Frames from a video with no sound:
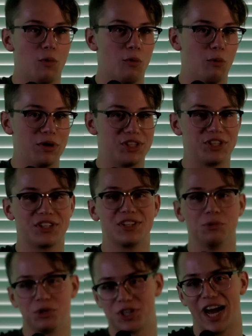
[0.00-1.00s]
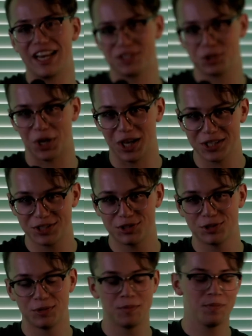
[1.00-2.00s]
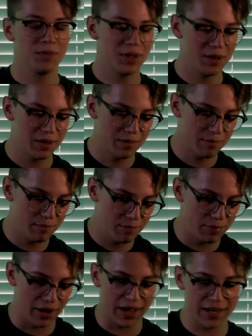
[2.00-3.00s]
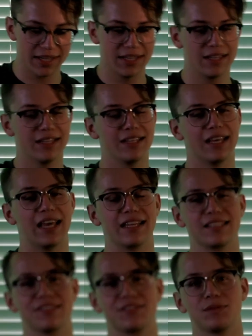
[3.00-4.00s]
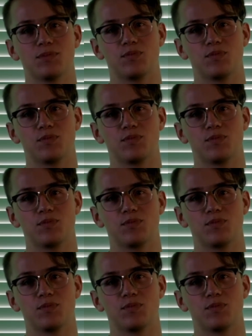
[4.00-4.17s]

which kind of sucks, but it